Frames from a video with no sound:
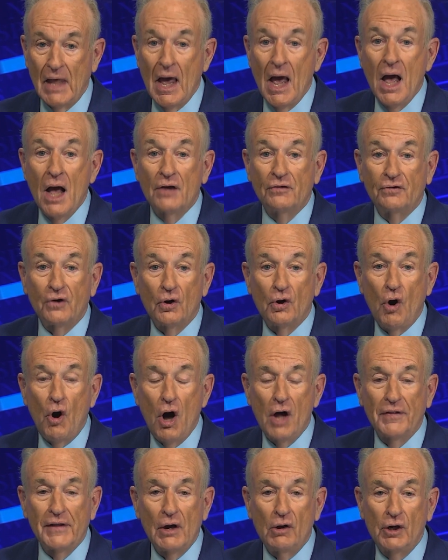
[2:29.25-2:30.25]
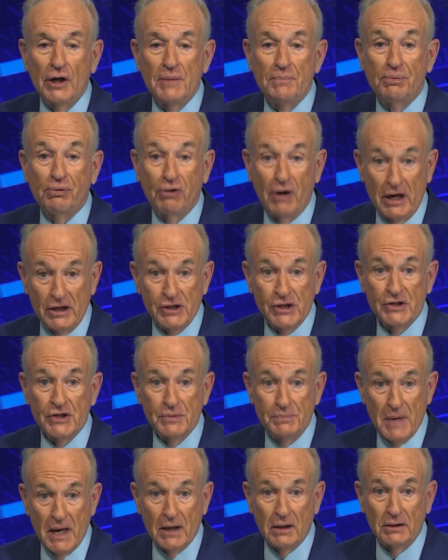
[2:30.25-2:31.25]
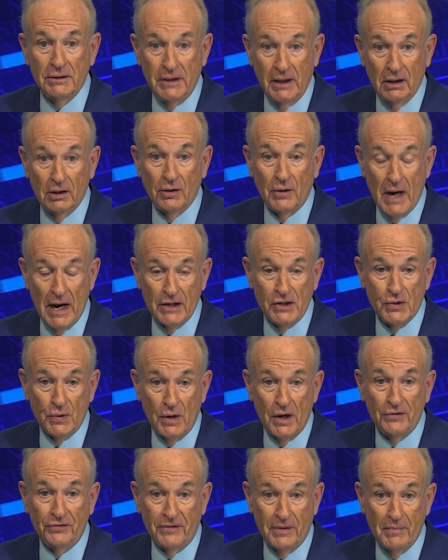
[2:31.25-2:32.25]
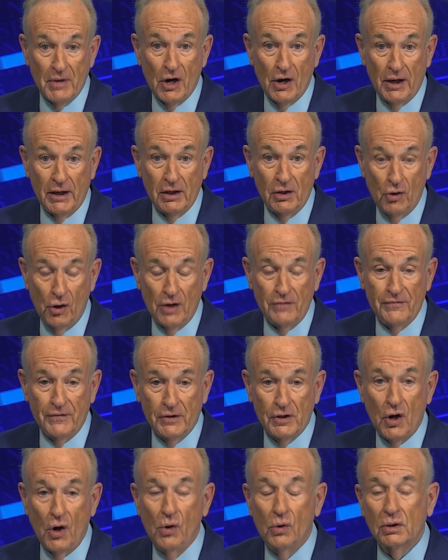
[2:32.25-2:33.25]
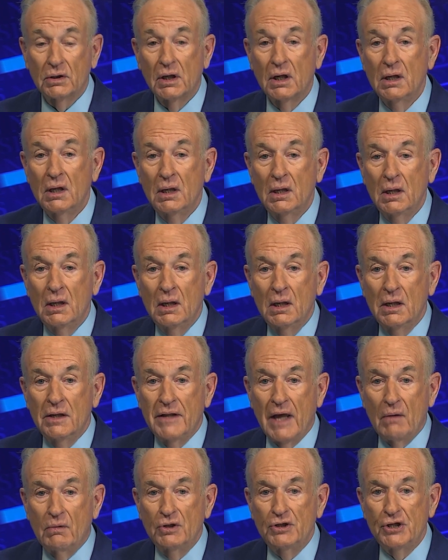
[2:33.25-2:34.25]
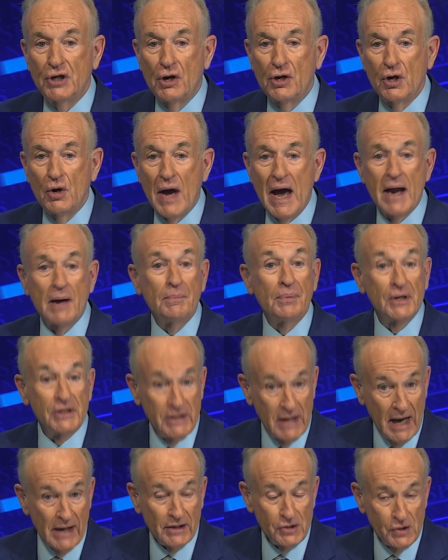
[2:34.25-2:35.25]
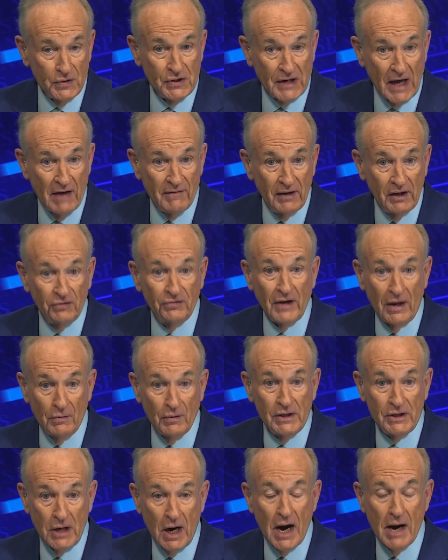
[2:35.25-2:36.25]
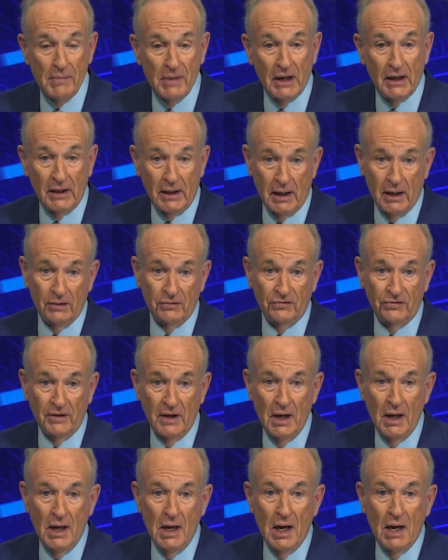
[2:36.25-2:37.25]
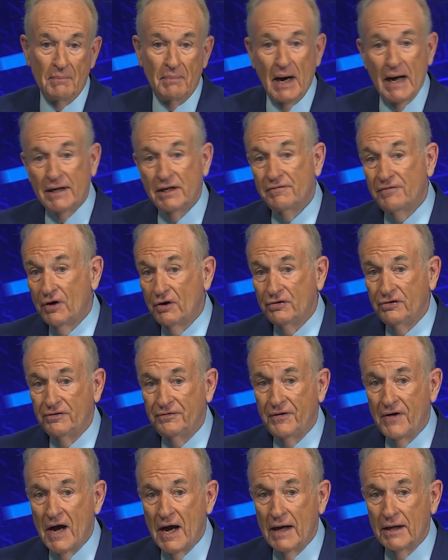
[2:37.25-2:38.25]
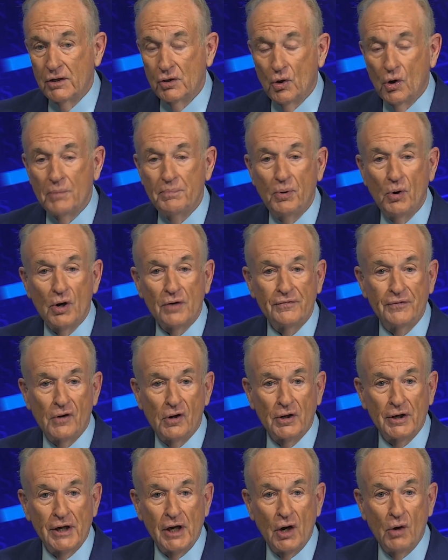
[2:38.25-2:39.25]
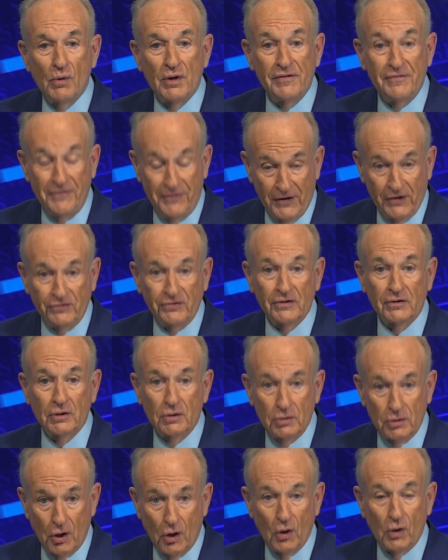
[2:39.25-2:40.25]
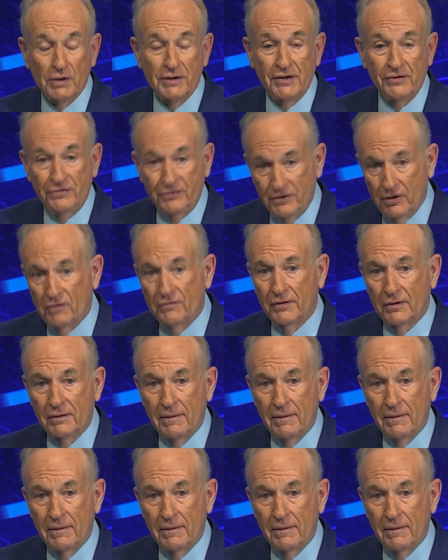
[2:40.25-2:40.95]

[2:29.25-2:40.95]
So call the only precious metal dealer I trust, American Hartford Gold. They will show you how to protect your savings and retirement accounts by diversifying your portfolio with physical gold and silver.